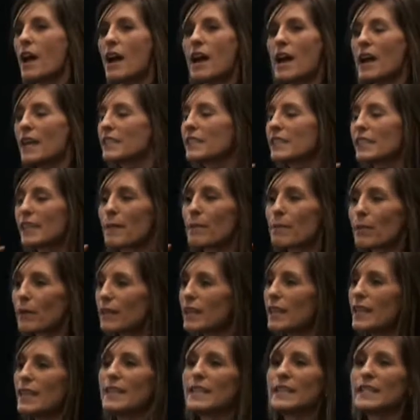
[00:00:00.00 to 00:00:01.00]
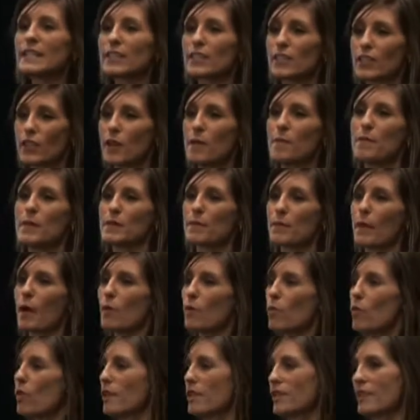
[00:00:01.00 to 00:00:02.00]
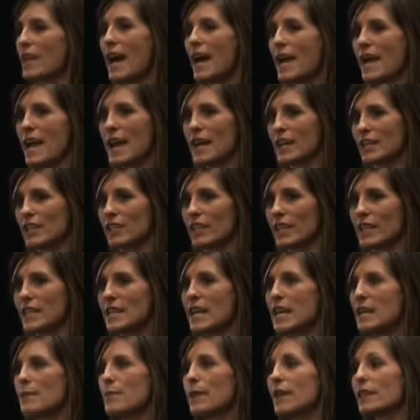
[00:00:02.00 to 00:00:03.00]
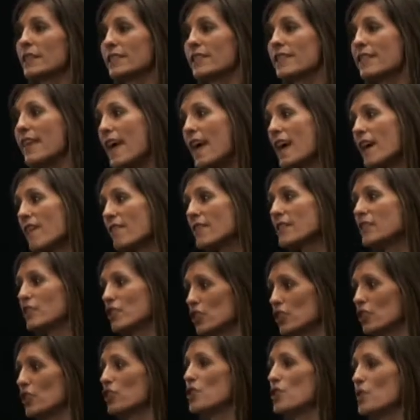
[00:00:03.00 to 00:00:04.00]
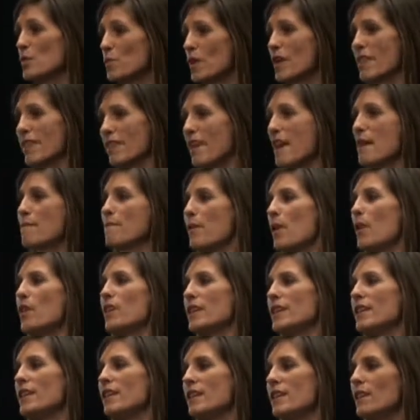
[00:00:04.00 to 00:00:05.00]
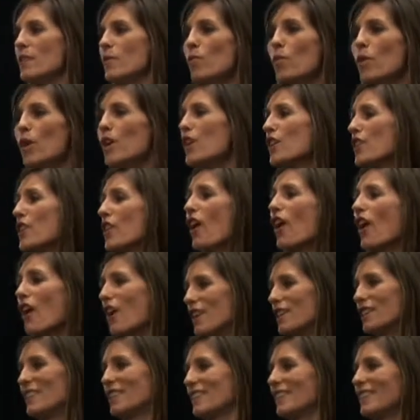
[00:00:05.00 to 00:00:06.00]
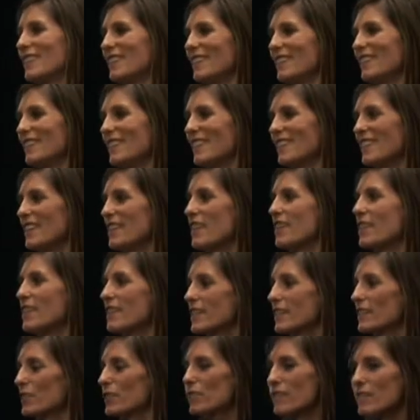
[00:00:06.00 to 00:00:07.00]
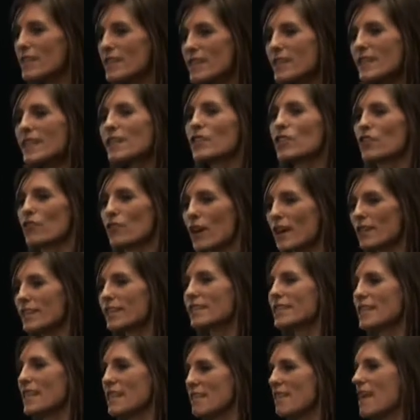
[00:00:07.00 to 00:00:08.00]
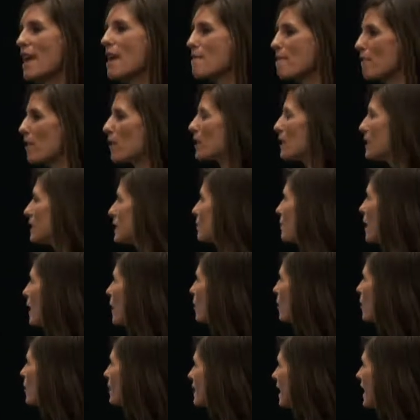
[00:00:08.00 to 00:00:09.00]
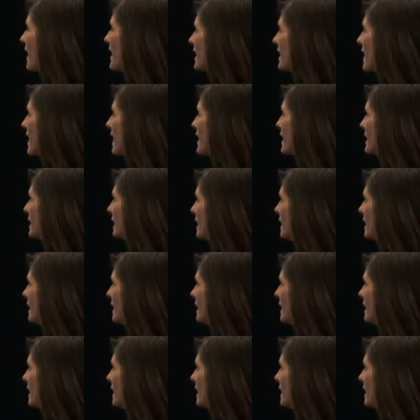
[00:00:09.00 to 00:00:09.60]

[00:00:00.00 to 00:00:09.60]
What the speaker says: It's completely determined by what they actually need, because they're in tune with their body. We're not. You know, just really trusting their bodies about what they need.